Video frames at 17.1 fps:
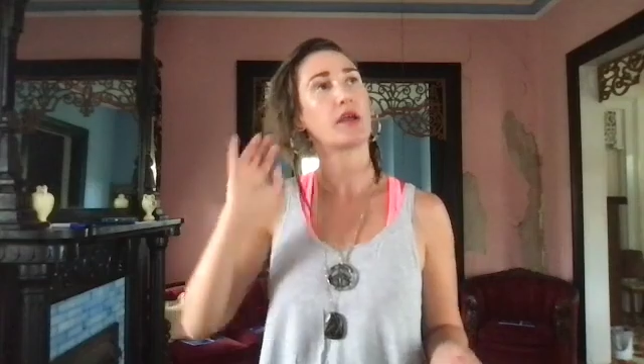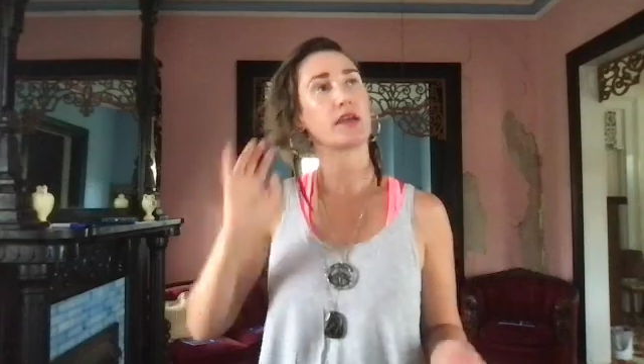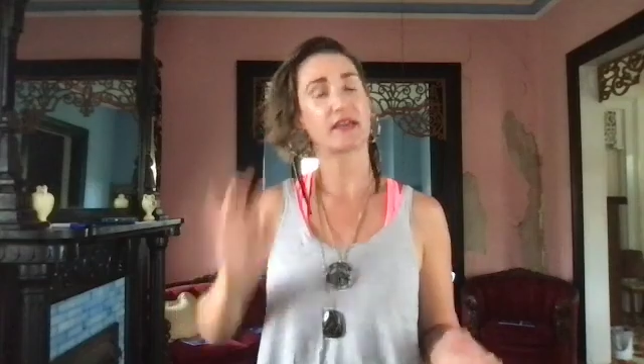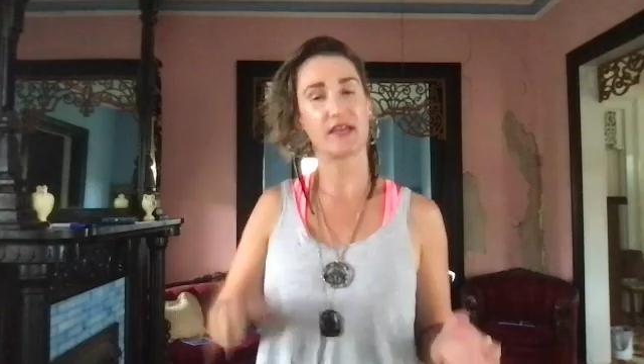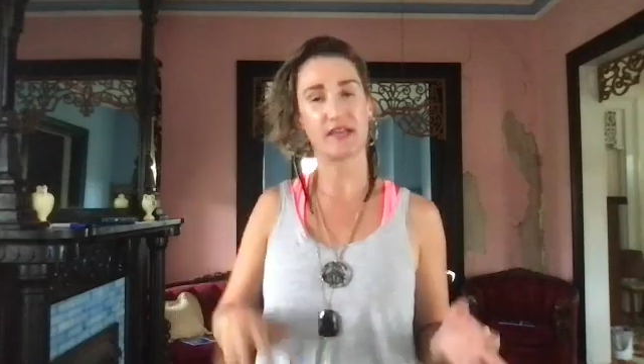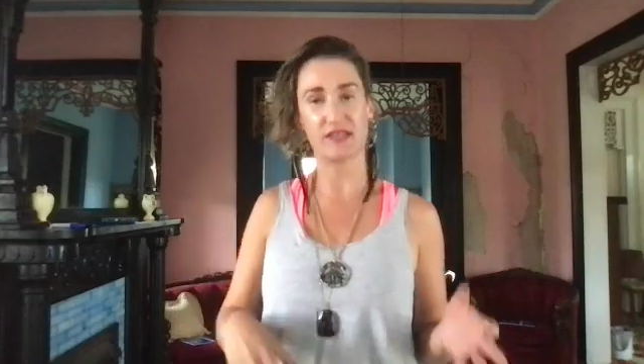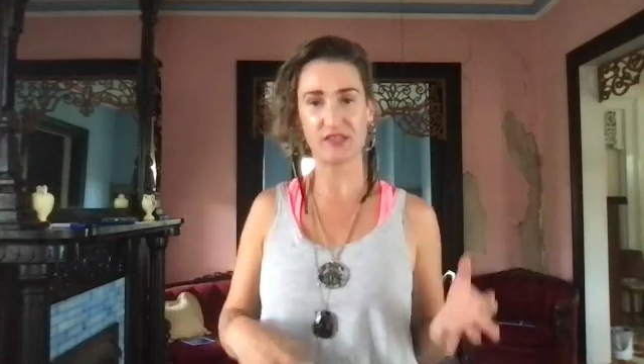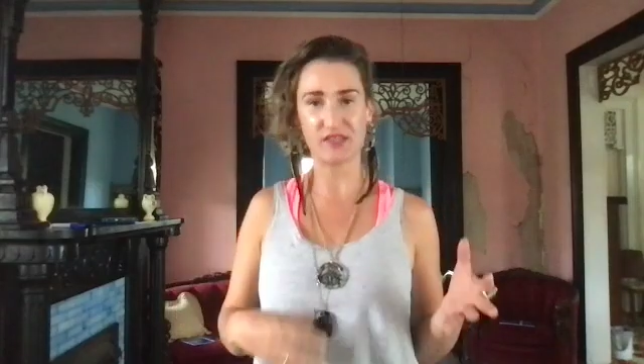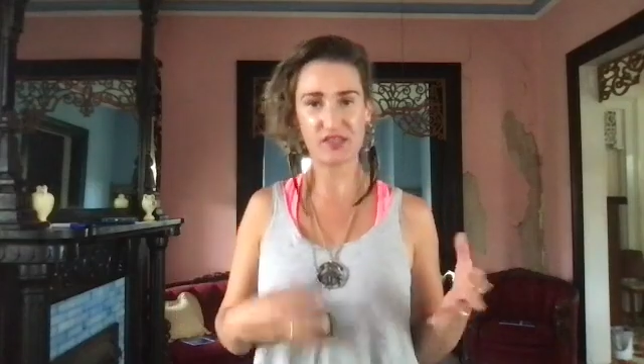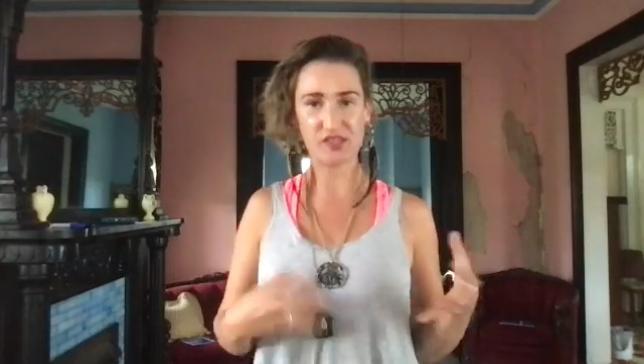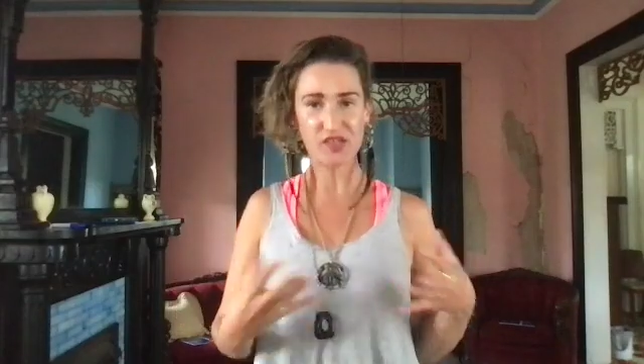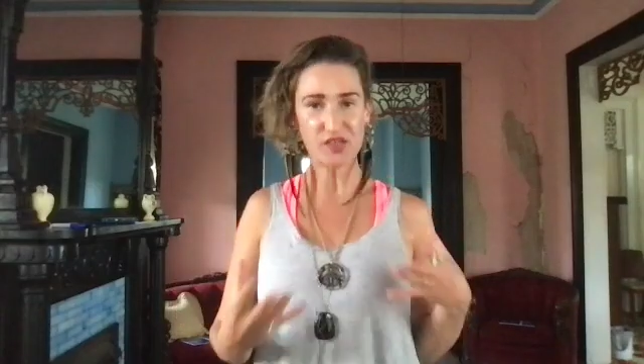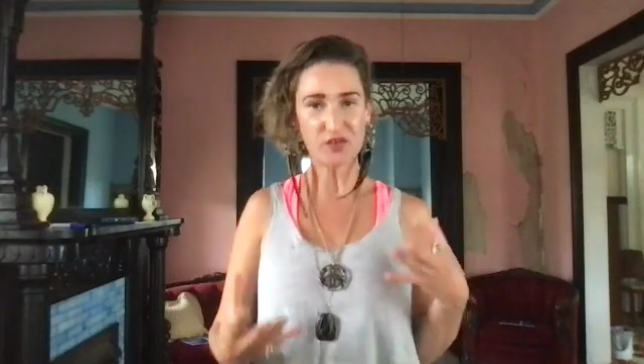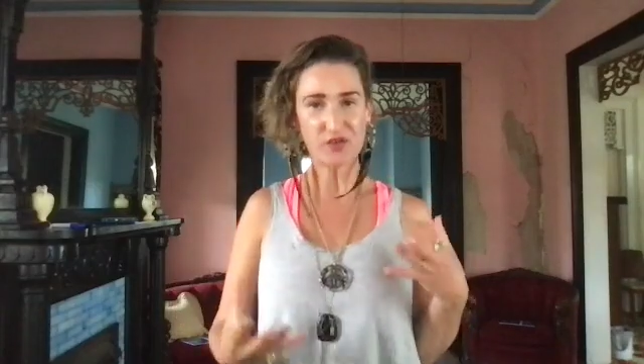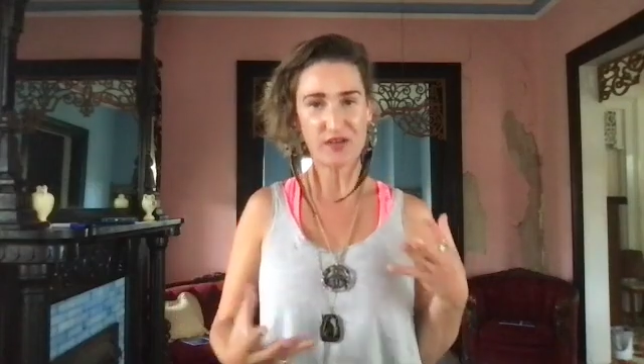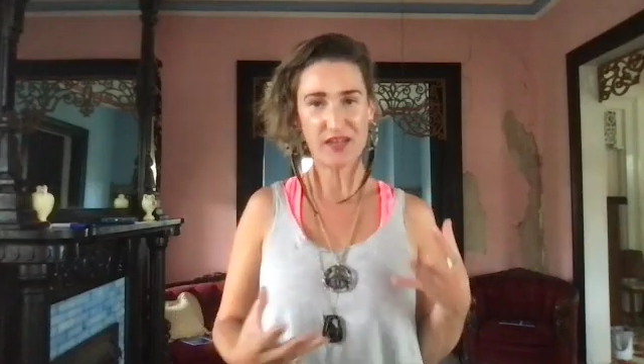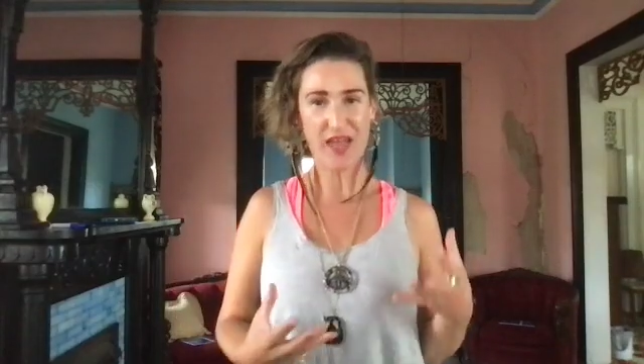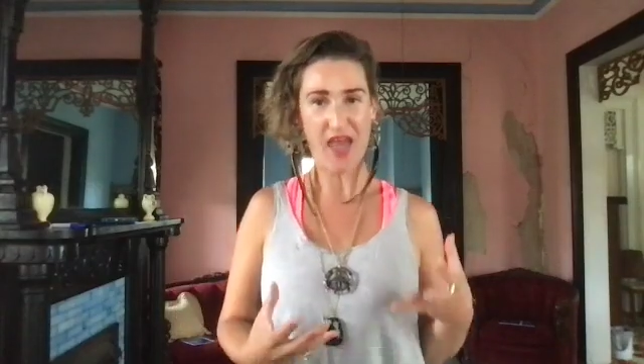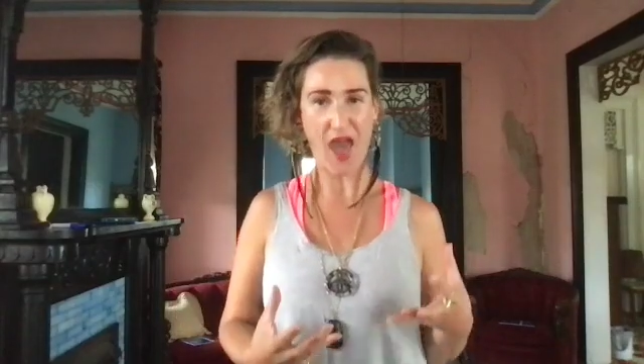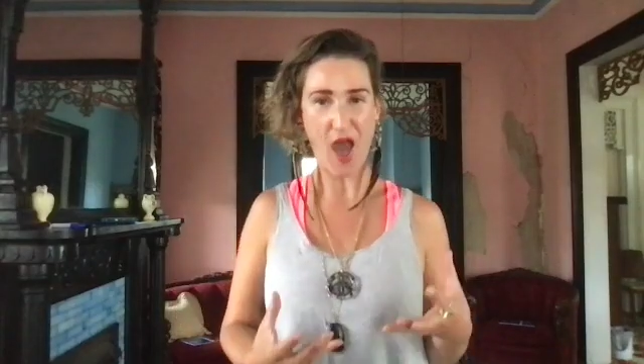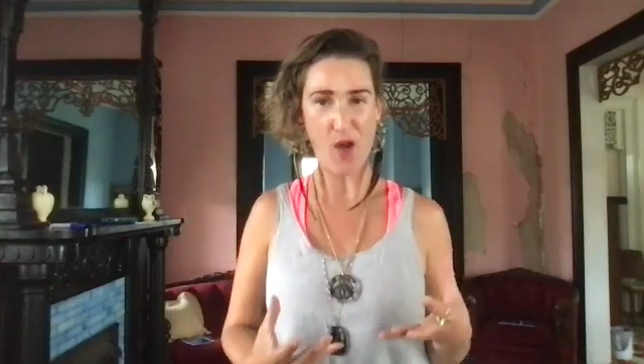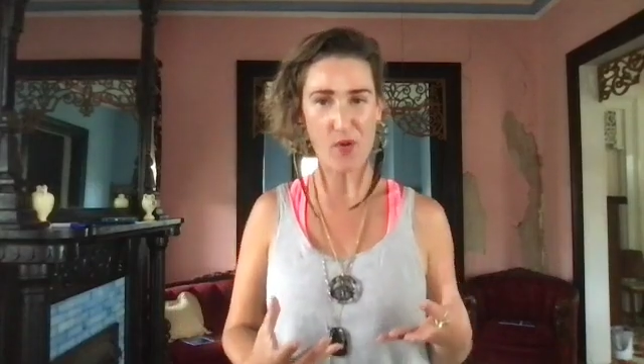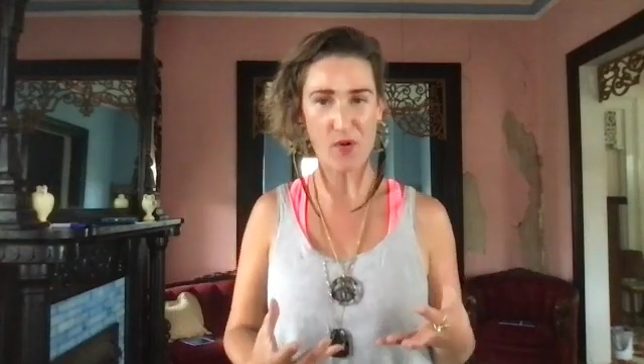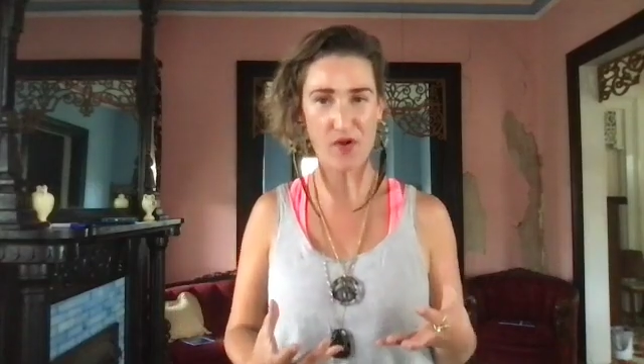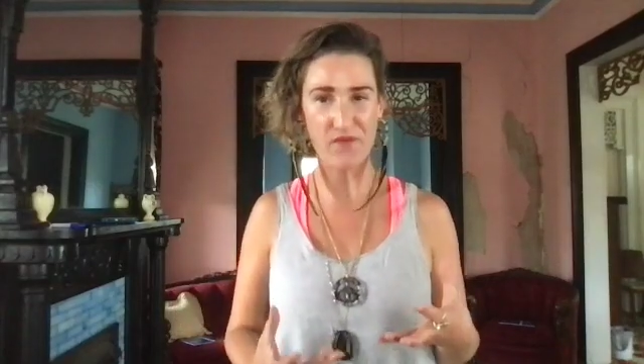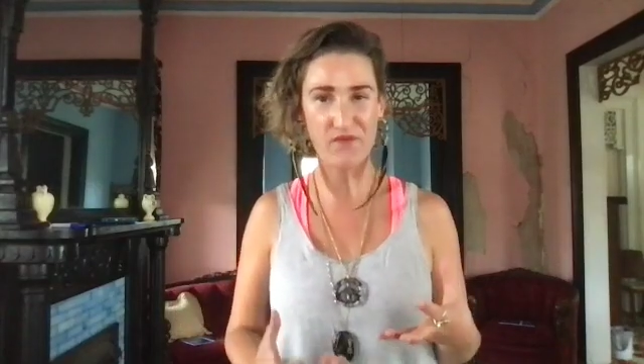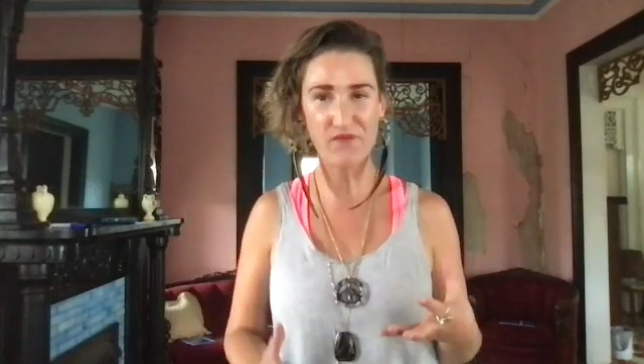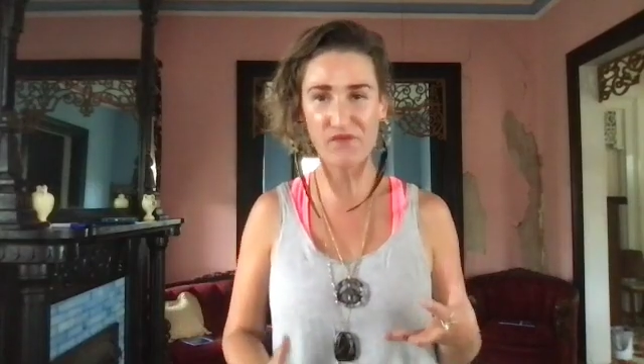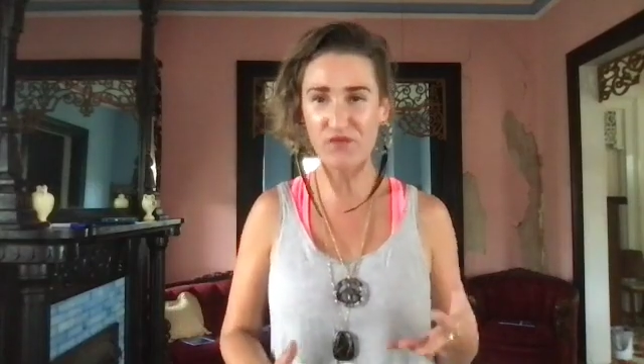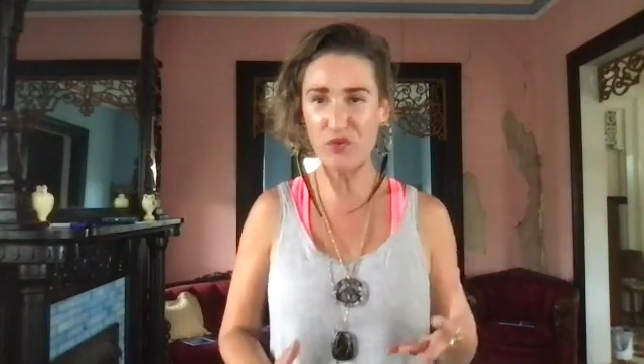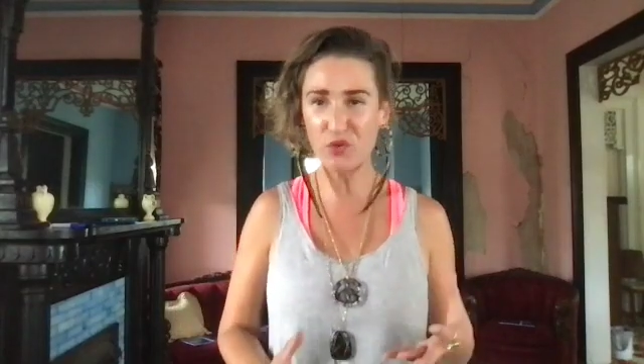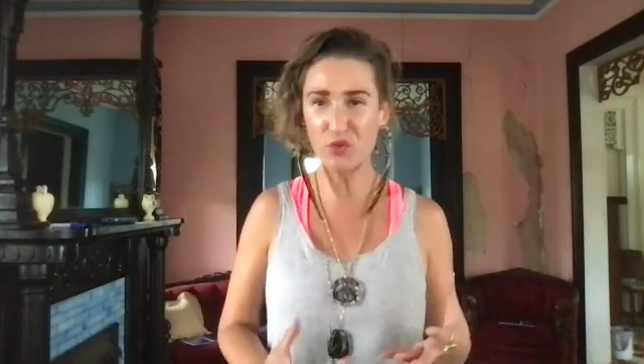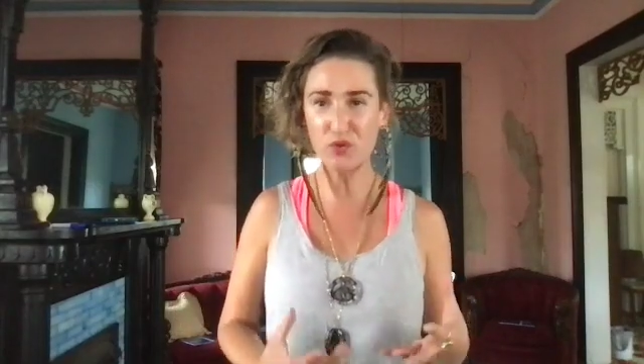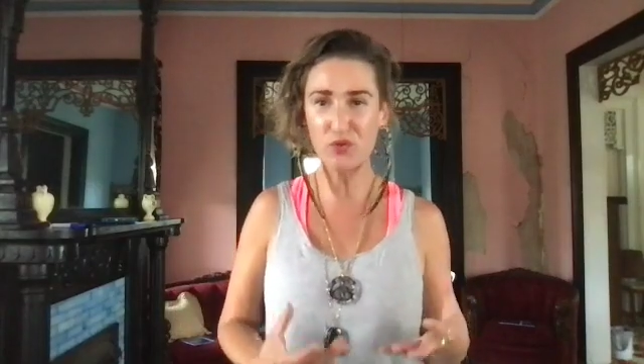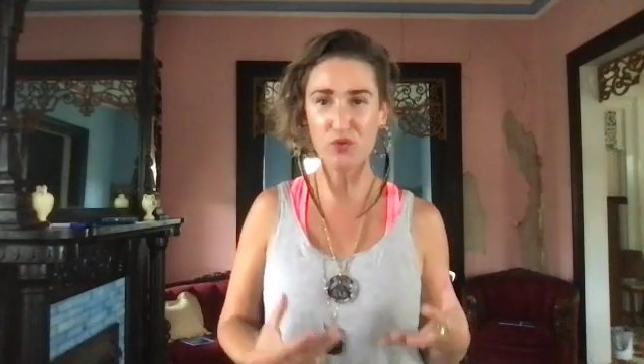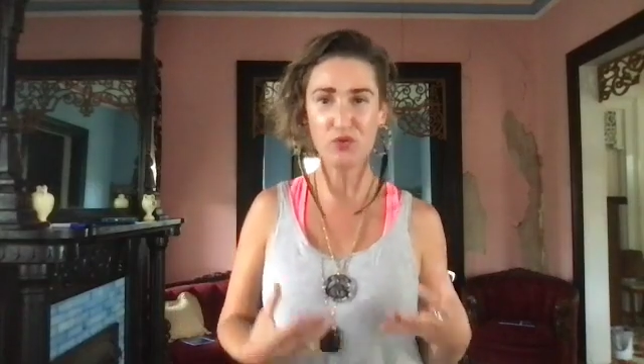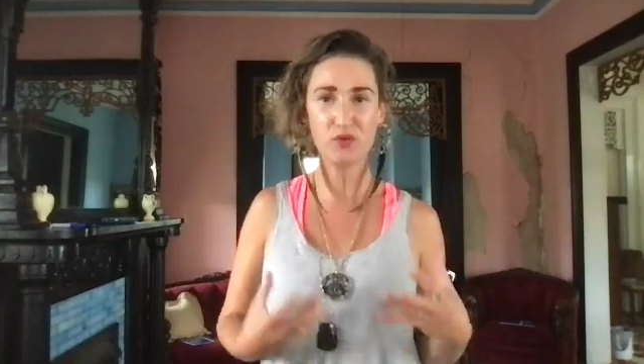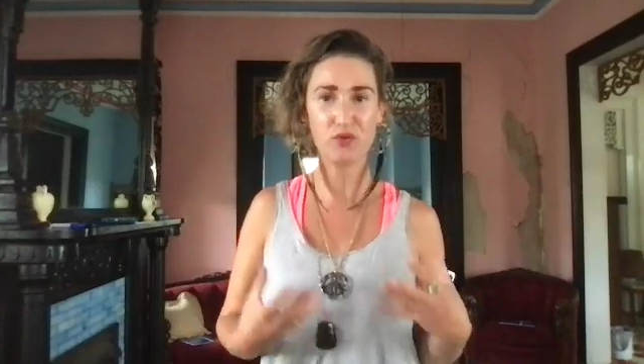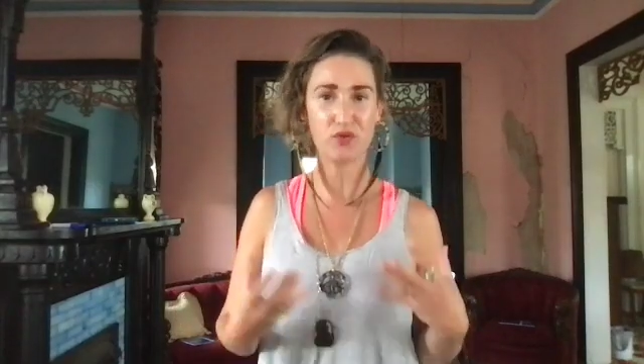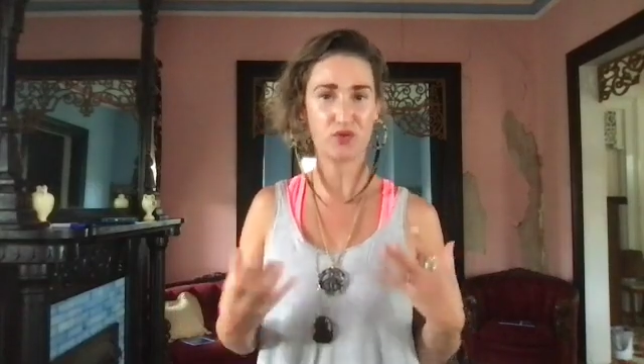considering how a food